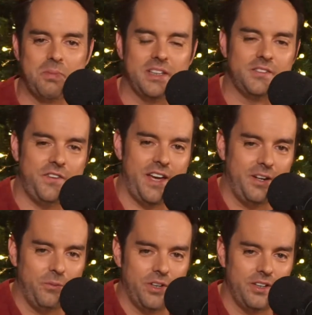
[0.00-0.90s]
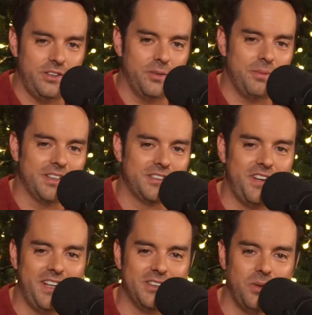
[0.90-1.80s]
our biggest fan, and we're your
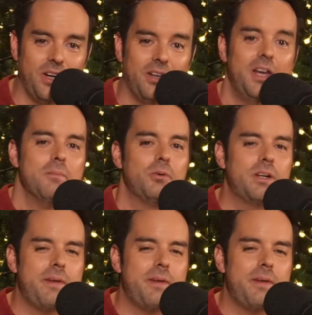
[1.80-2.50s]
biggest fan as well.